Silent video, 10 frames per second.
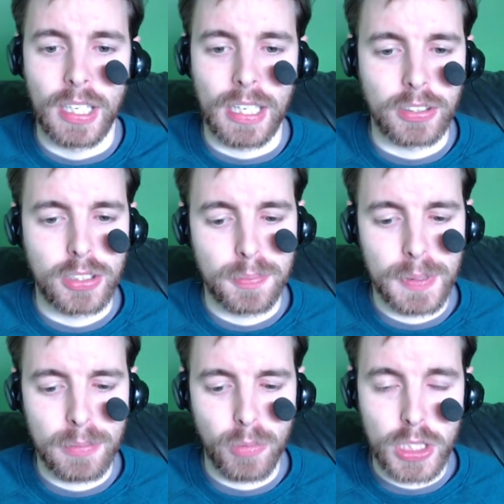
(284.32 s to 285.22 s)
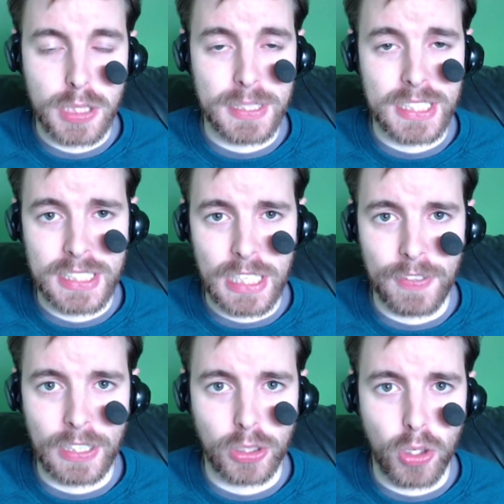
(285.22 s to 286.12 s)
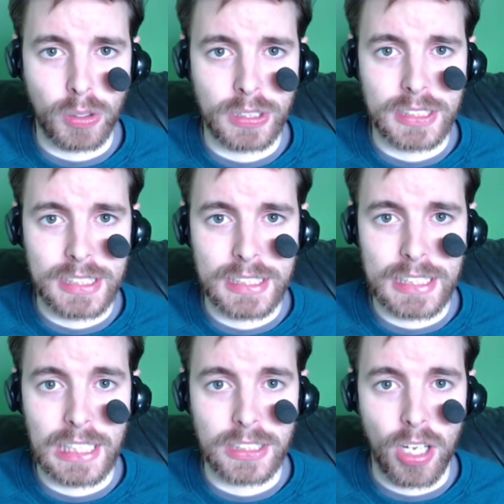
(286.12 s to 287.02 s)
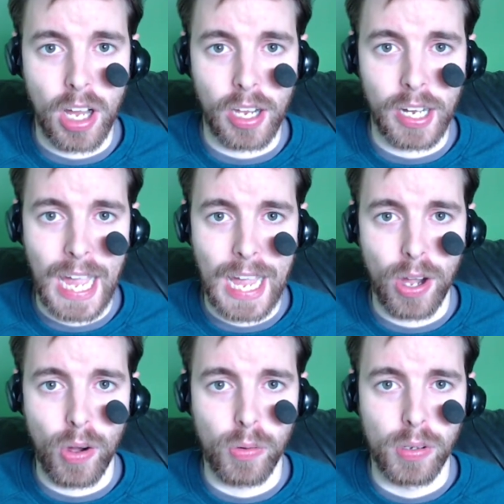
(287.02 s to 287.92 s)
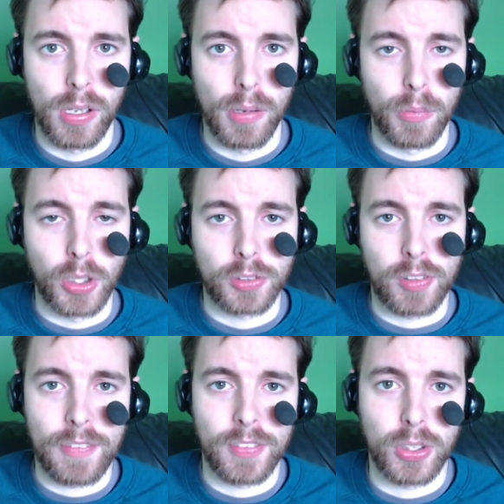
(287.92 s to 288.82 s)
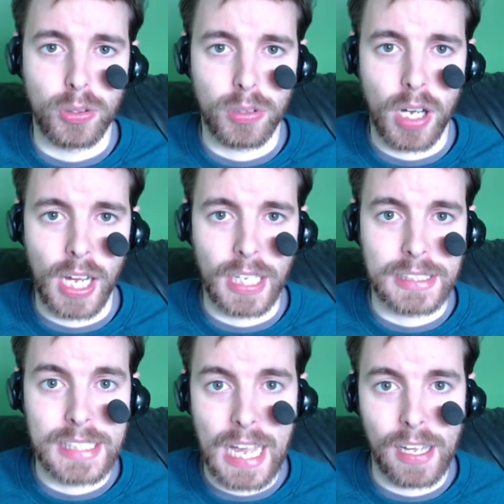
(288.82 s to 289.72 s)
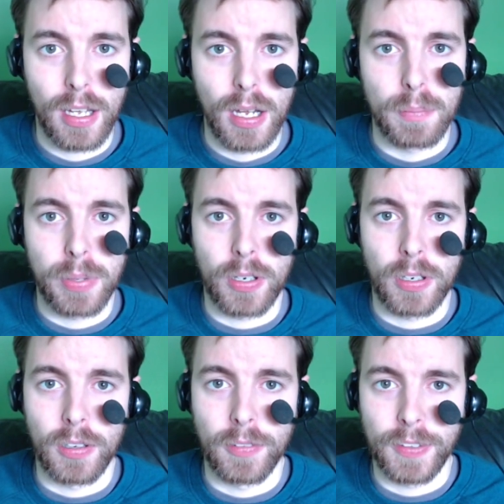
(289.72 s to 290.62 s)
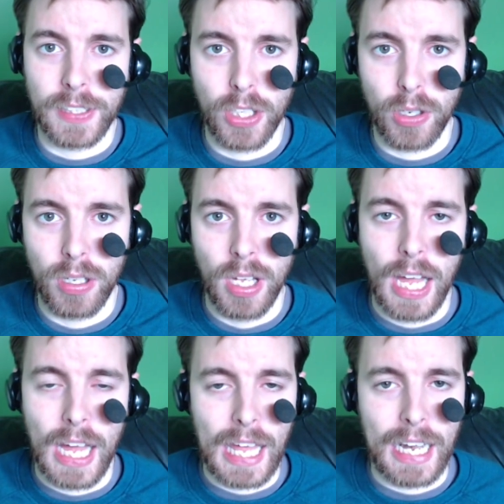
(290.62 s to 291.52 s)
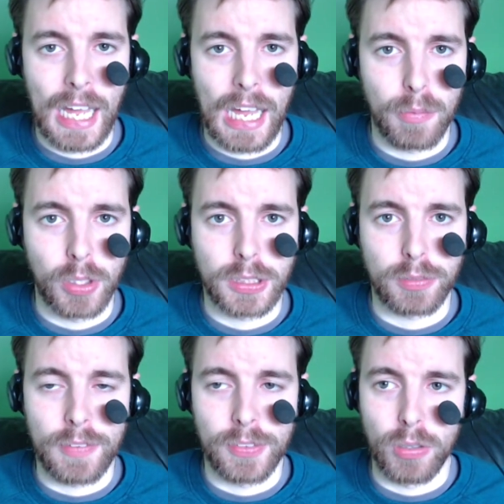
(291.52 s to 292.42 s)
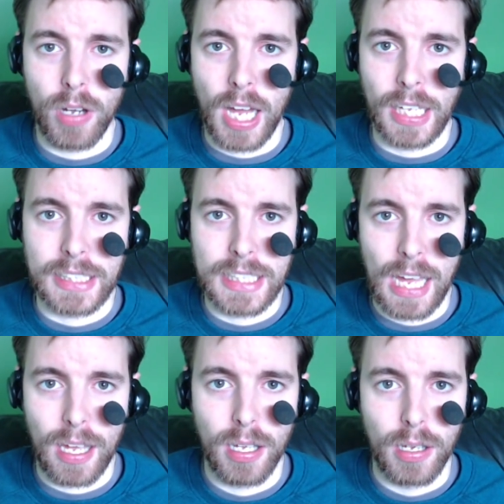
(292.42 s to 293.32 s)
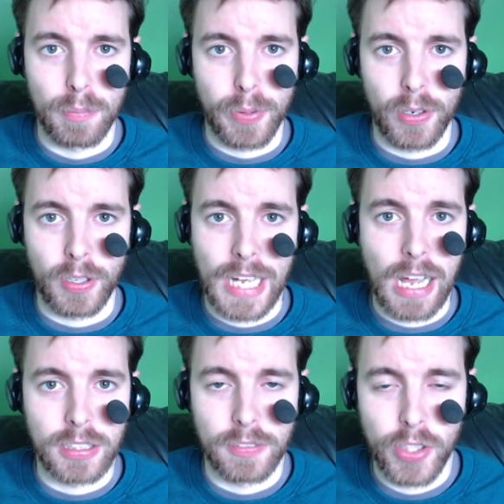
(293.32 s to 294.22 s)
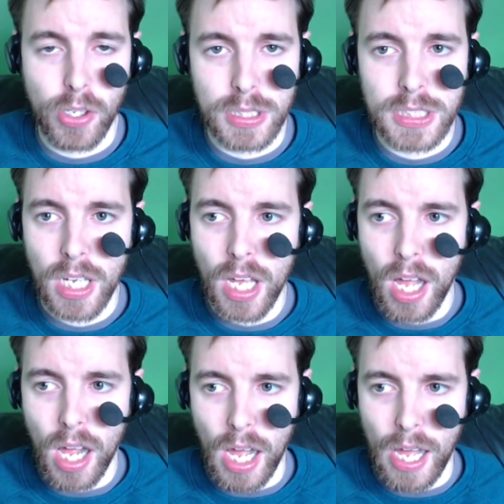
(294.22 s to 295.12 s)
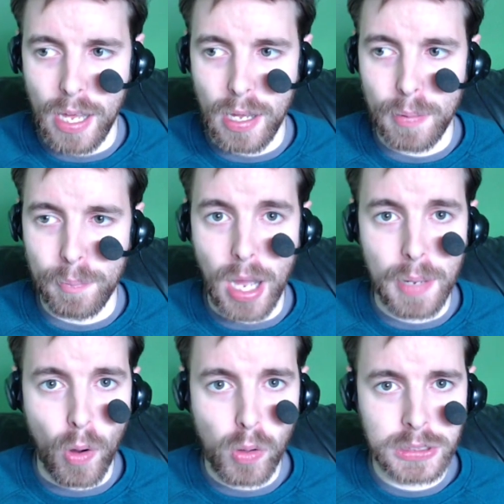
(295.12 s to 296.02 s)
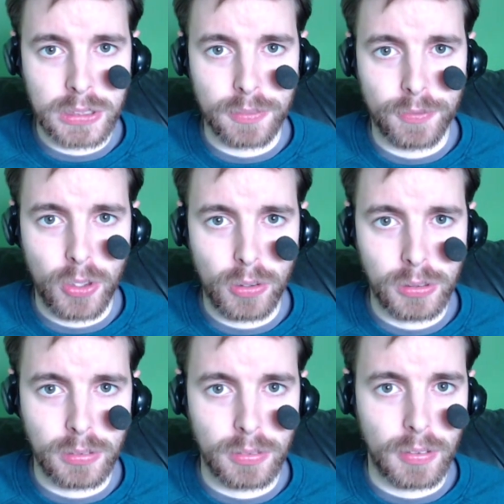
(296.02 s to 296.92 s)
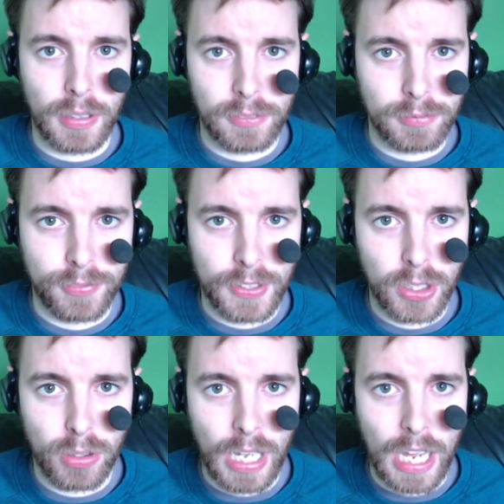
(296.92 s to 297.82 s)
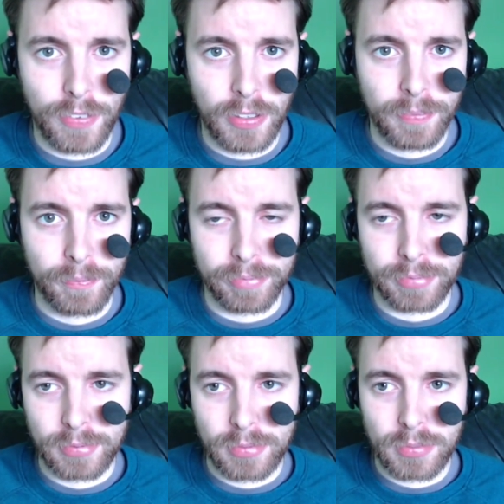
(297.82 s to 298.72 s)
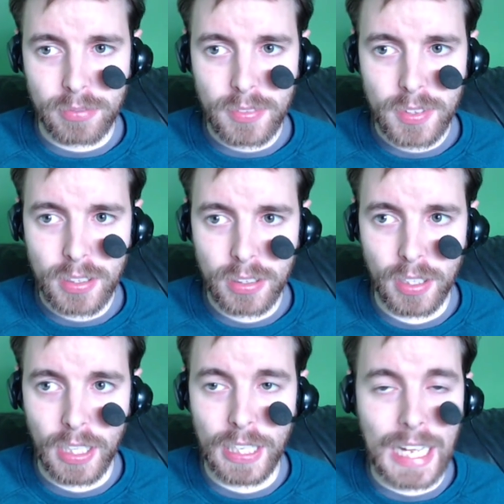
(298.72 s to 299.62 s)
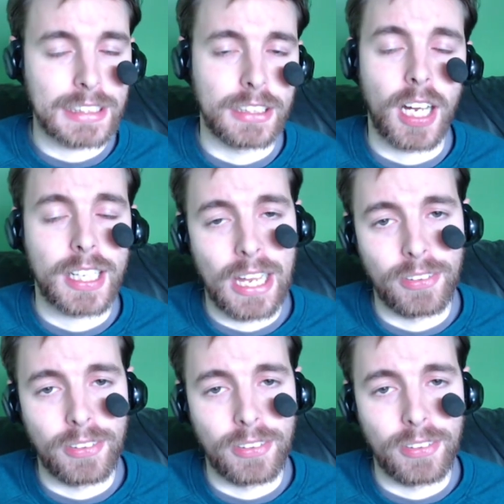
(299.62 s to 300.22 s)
Now, to be more specific, to go into details on how much revenue I get per video and how much revenue I get per 1,000 views, my most viewed video ever Actually, not